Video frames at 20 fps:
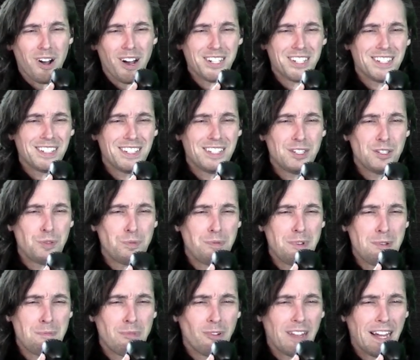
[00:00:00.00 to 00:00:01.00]
Do
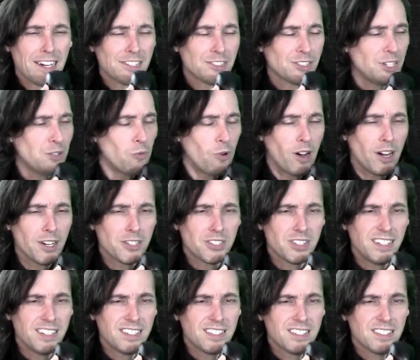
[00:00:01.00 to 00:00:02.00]
people actually watch
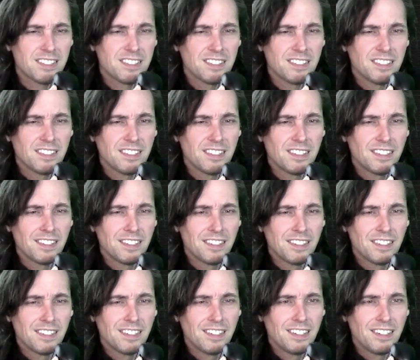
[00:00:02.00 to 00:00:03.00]
this?
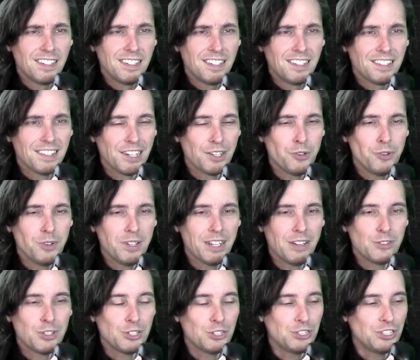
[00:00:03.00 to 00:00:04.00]
Like, who gives
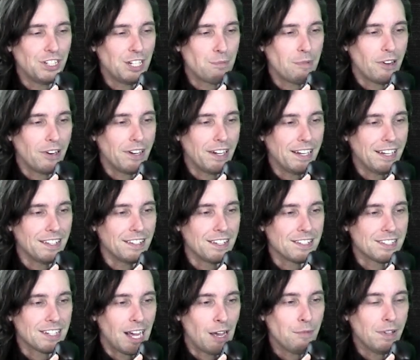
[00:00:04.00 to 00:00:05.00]
a shit about any of this?
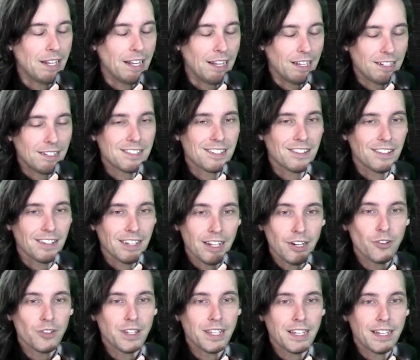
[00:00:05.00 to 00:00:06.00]
I mean, it is
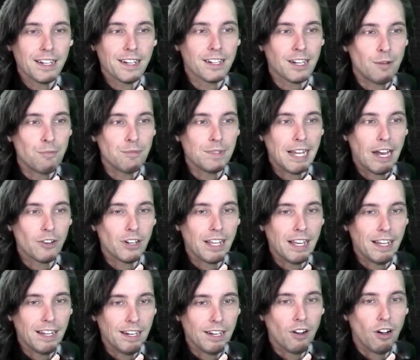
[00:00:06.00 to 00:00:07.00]
literally going to come down to
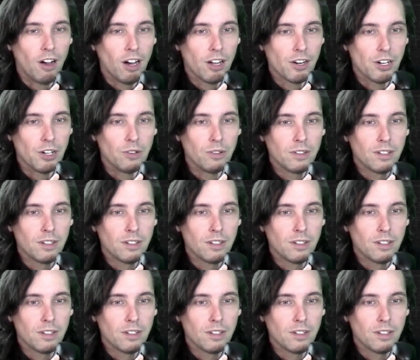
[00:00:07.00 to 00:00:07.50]
hitting auto.